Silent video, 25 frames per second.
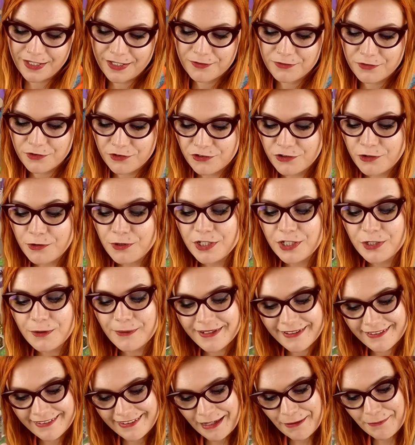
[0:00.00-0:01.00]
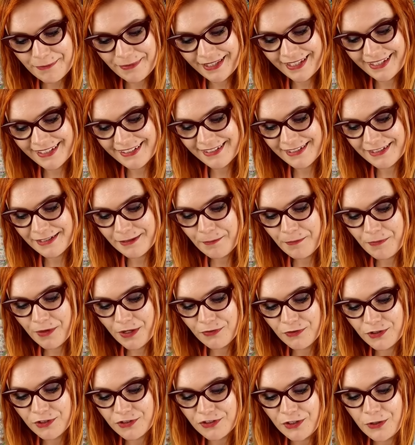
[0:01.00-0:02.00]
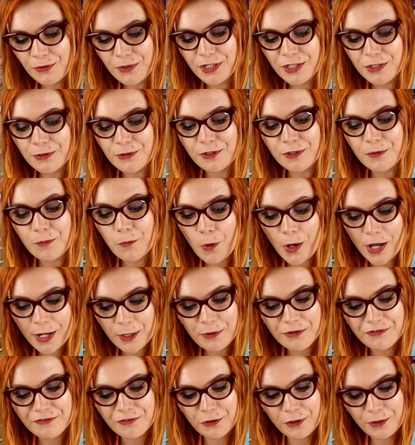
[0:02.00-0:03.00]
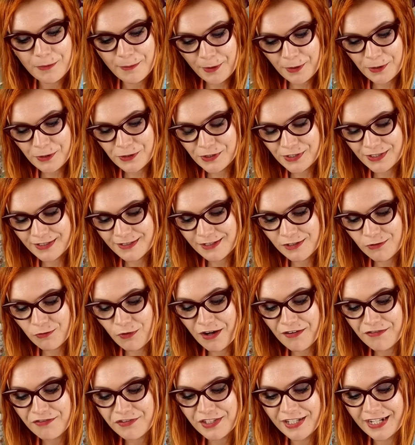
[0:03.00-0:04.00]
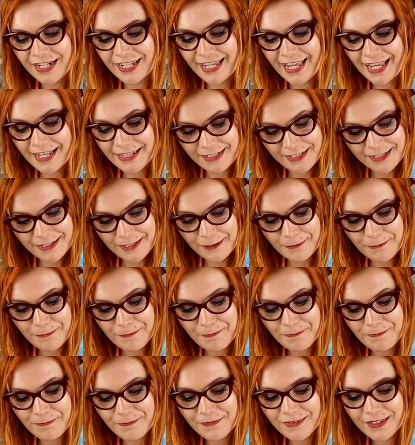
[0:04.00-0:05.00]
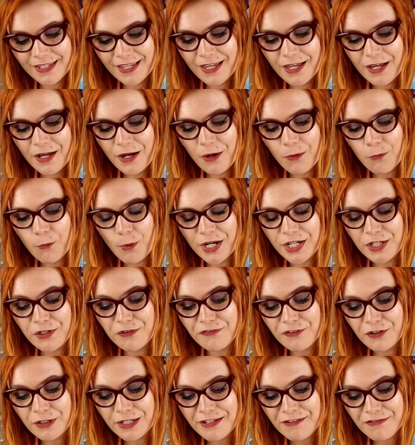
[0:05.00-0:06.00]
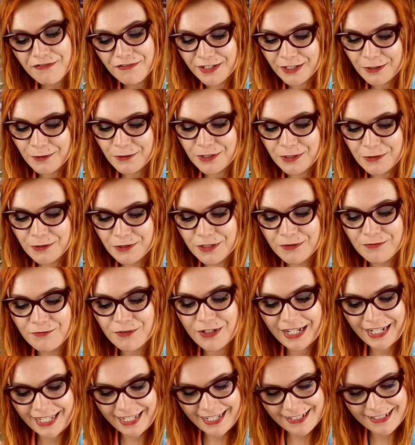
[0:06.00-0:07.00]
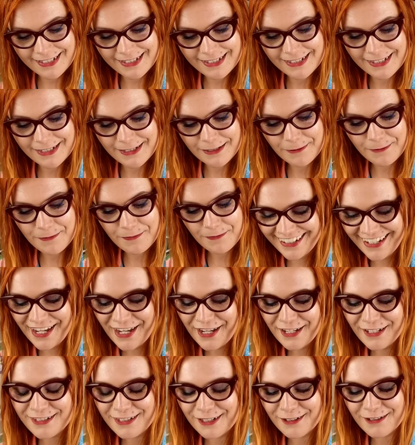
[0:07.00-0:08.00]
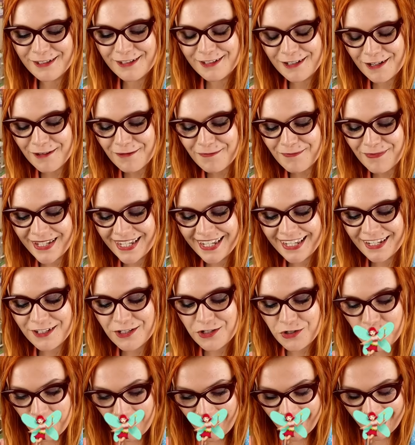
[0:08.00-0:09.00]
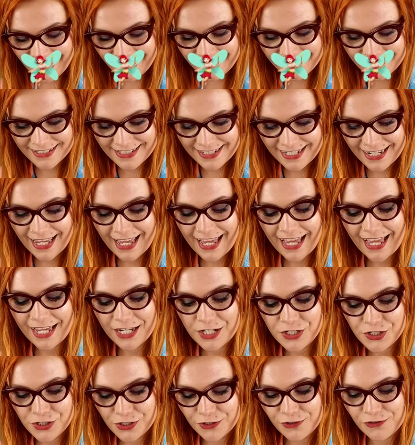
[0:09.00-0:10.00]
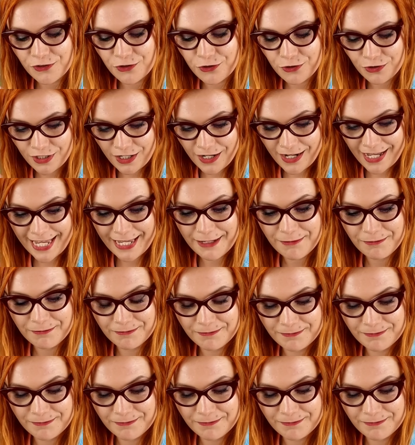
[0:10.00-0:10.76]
The sooner you accept this, the sooner you can work with your emotions rather than against them. When you fully feel, you can release. So stop being a twat and just cry.